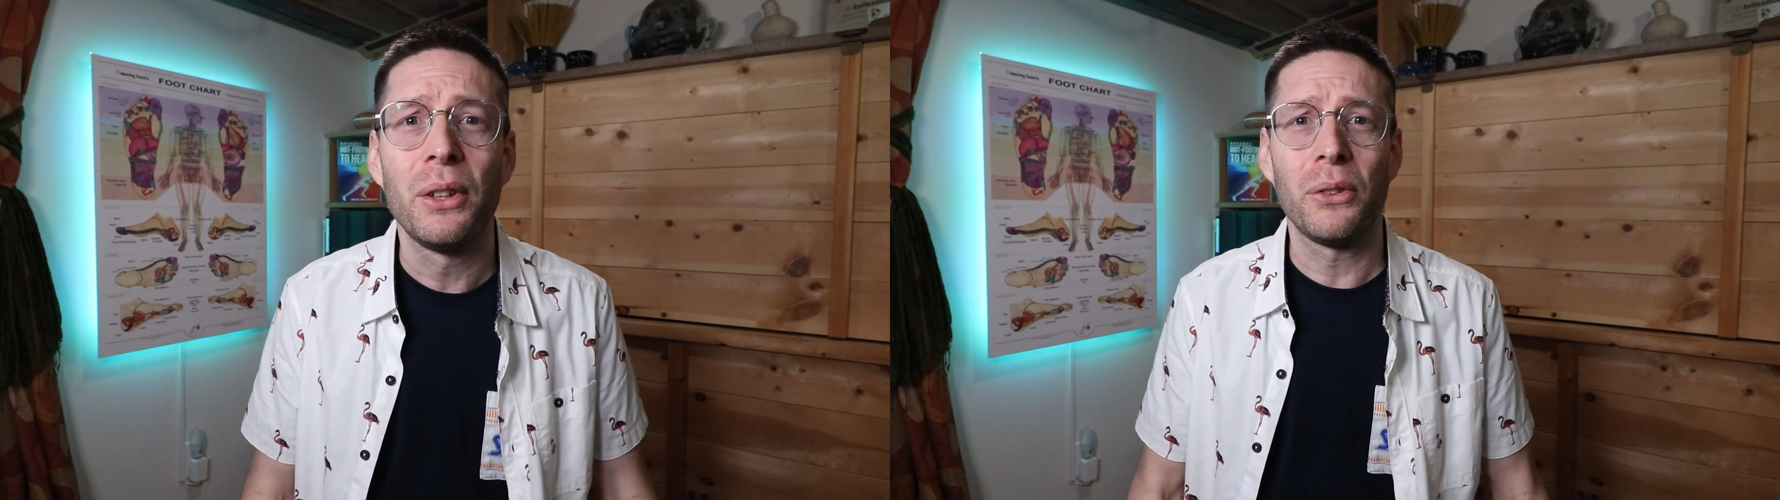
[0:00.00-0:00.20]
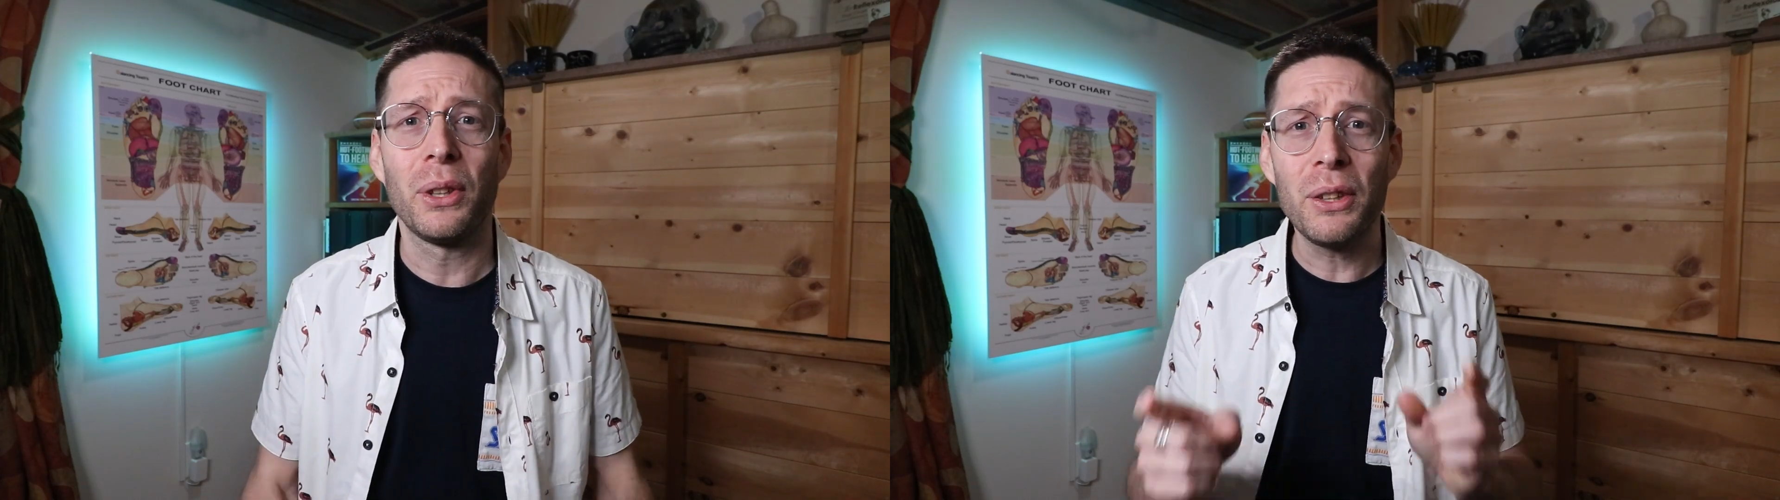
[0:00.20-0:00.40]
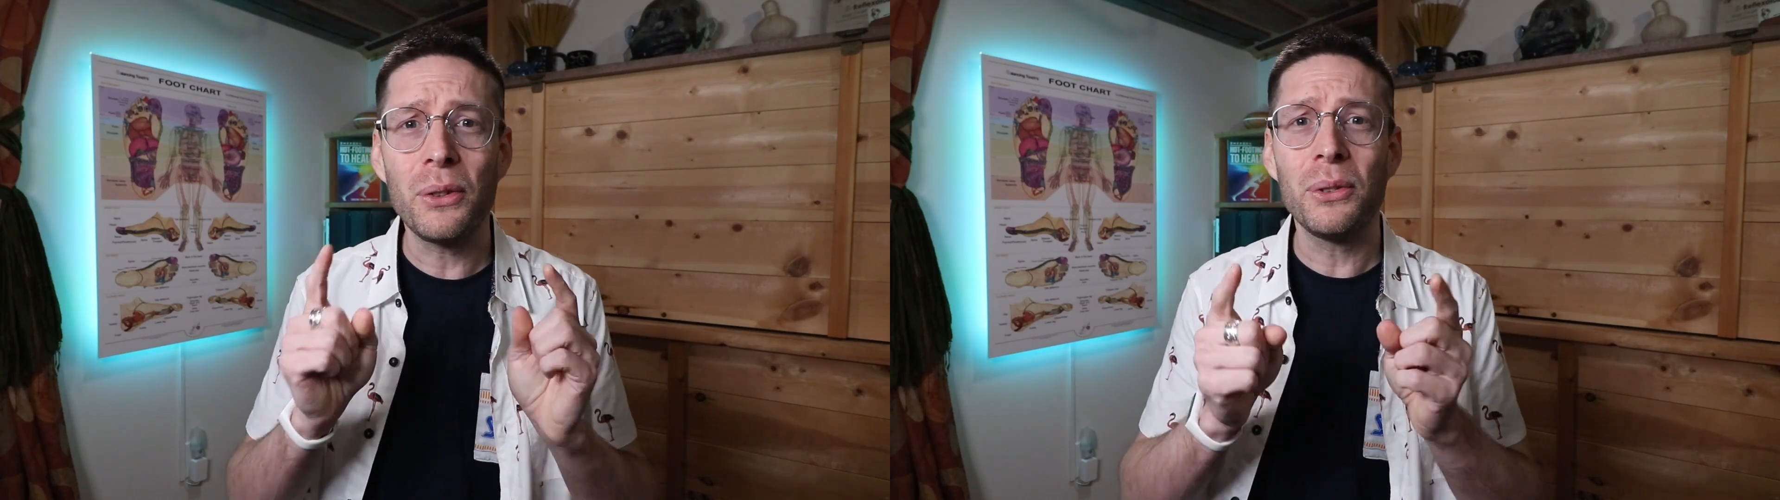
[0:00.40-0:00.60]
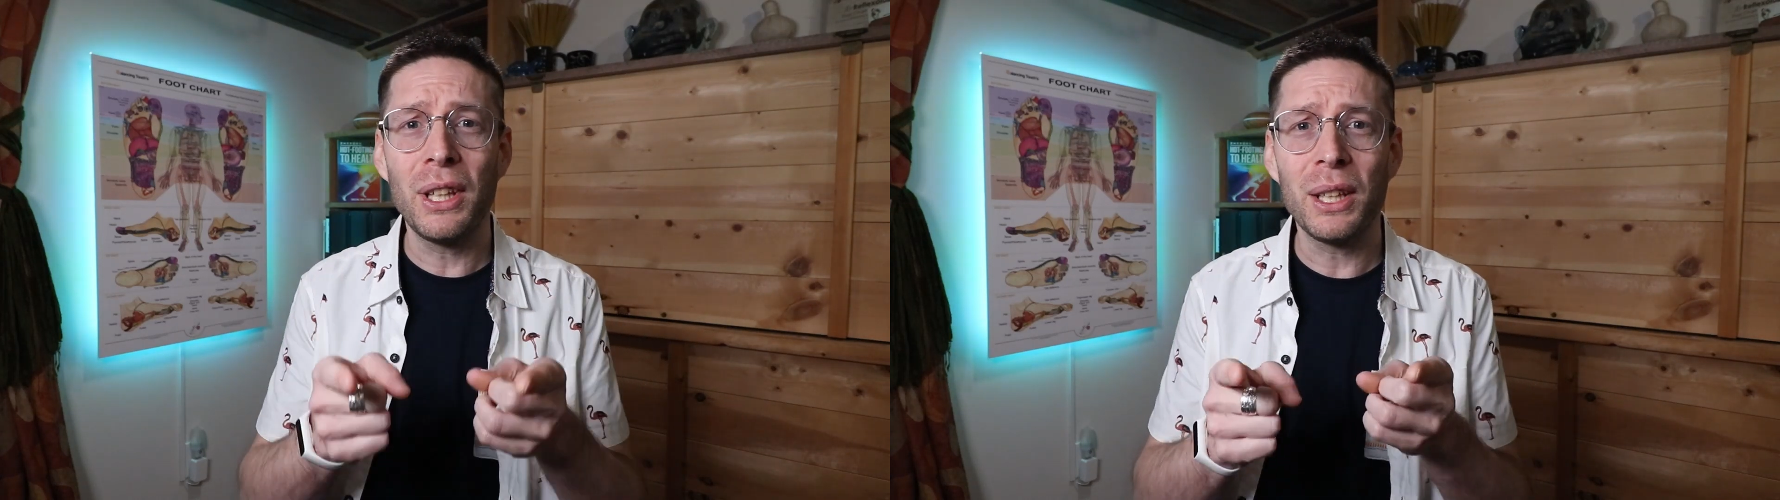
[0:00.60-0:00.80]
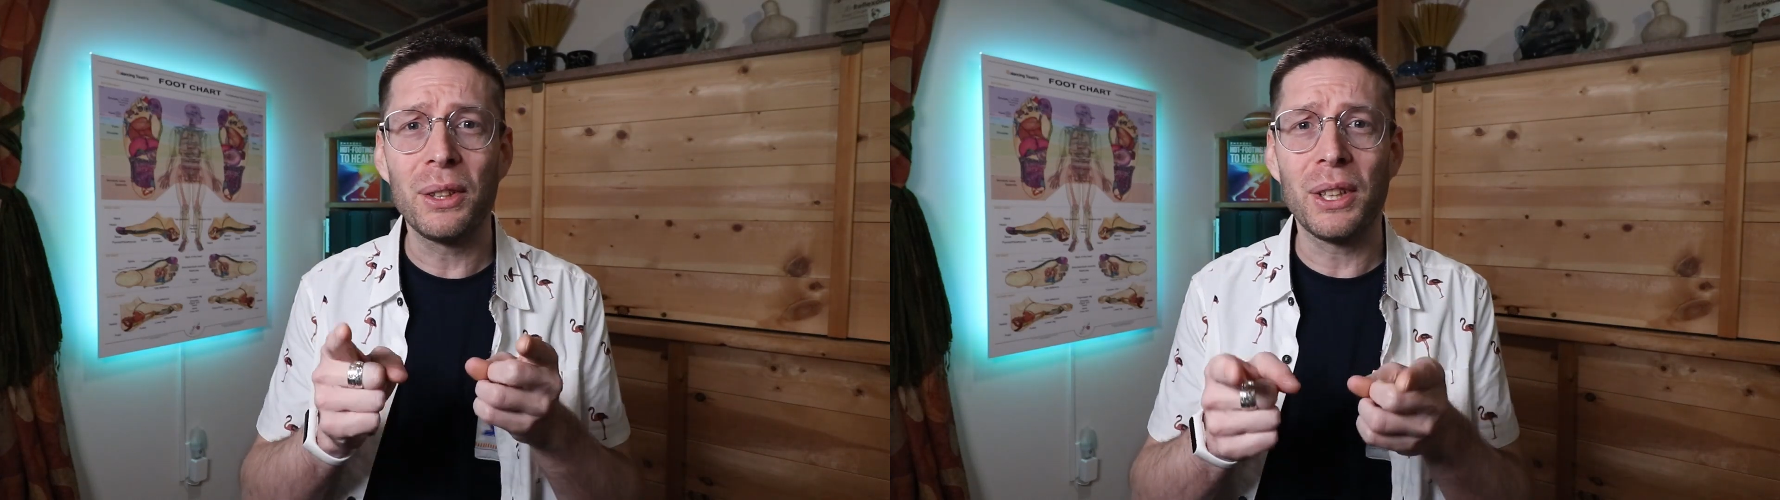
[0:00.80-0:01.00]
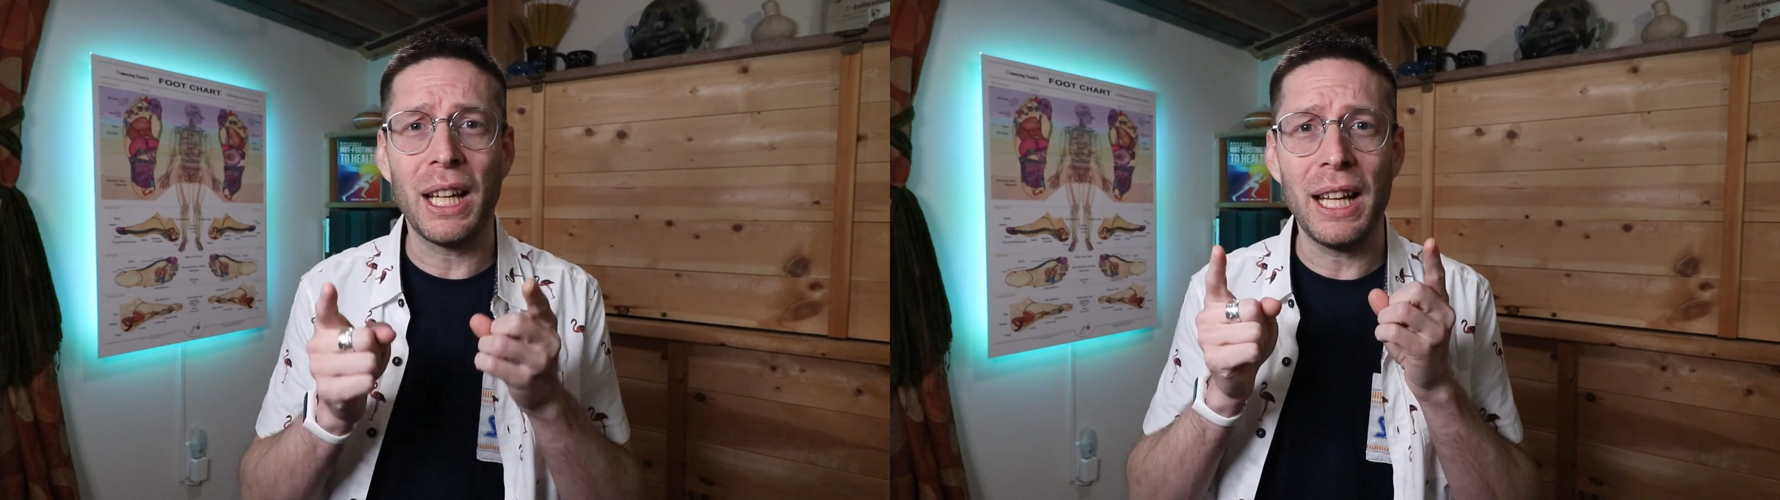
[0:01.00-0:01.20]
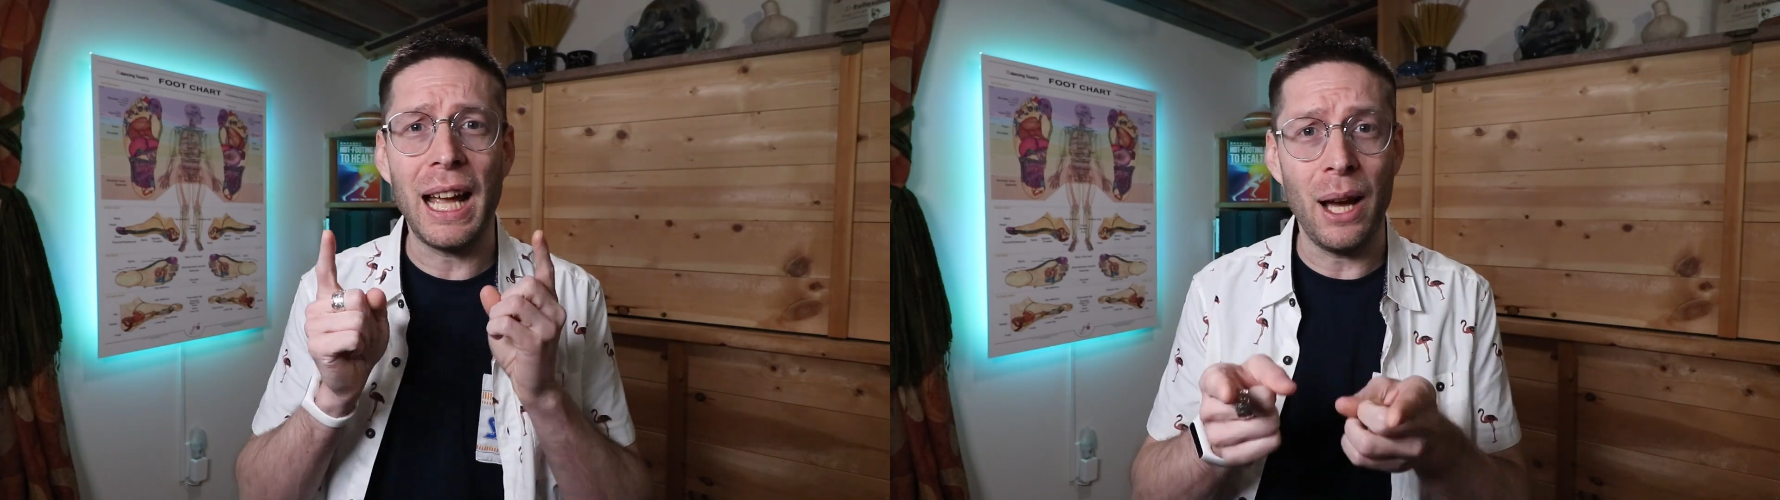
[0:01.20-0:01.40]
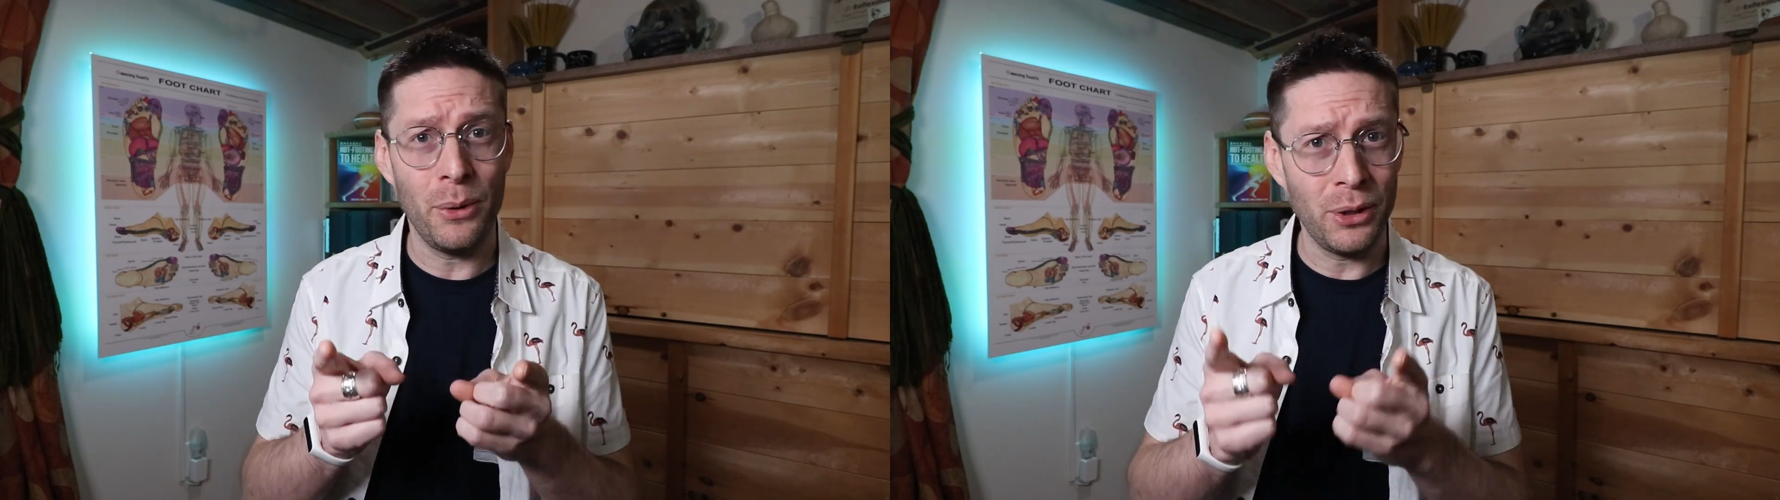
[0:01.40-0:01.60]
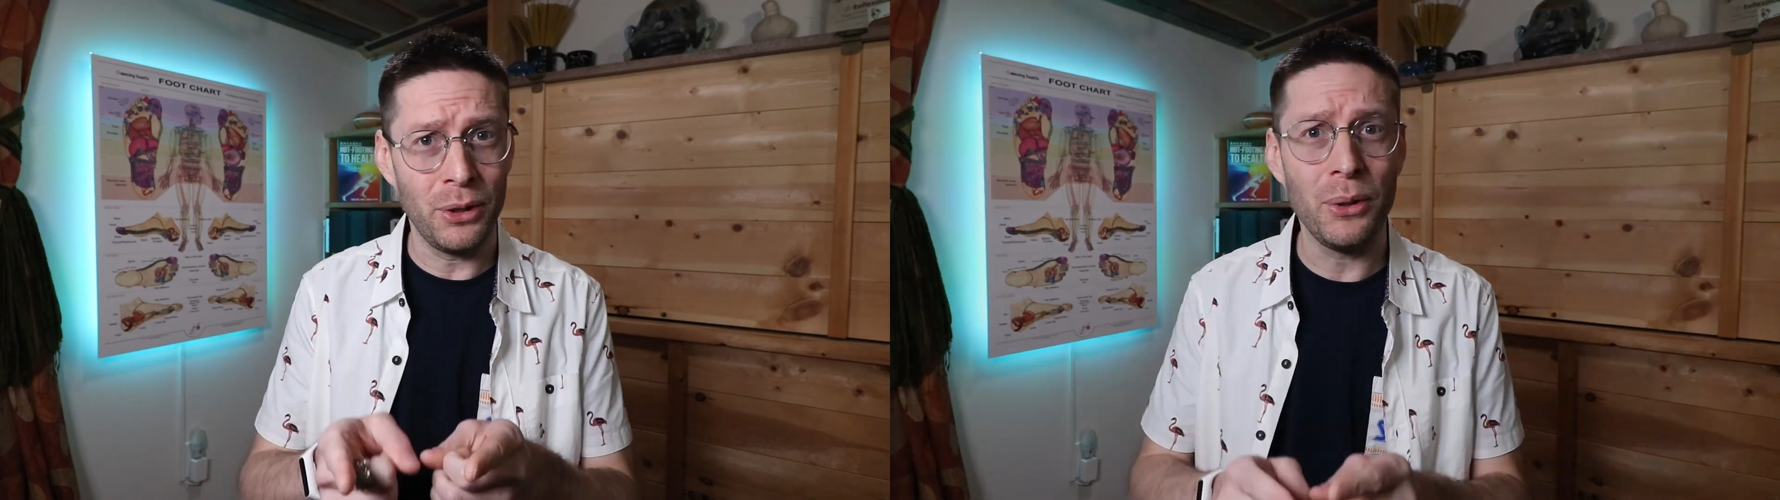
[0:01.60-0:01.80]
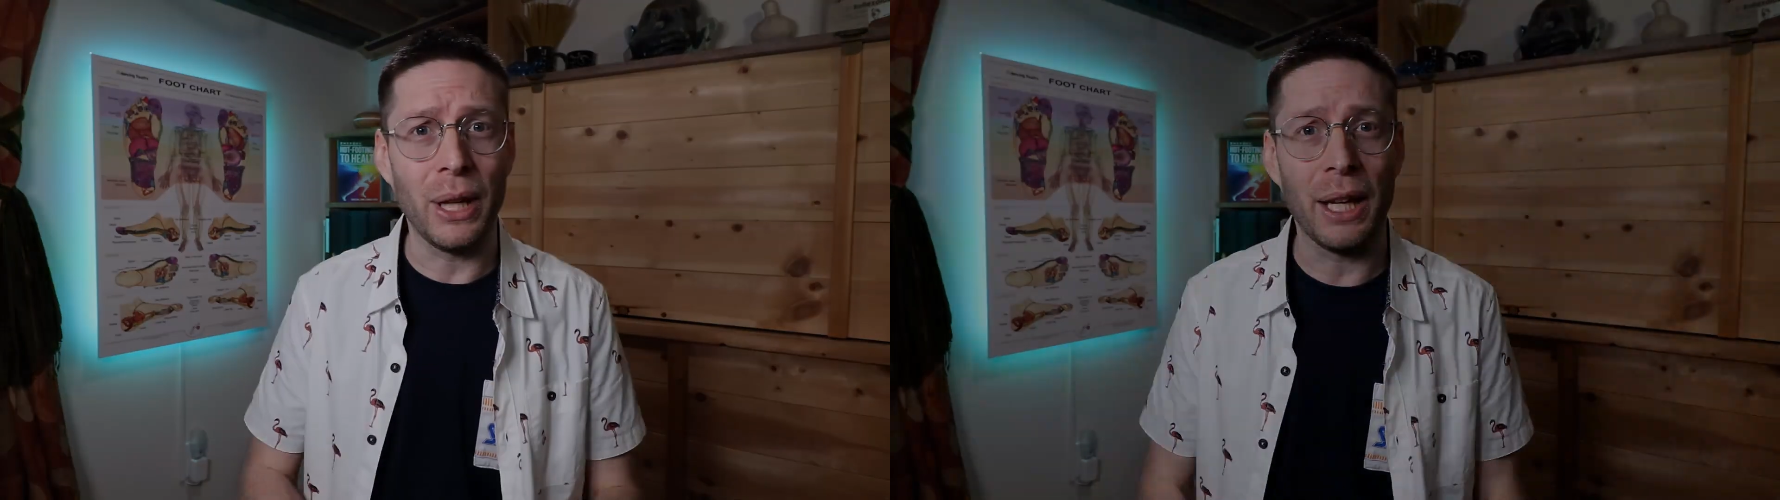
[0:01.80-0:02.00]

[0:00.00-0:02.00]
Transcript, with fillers: So let's go take a look at how to do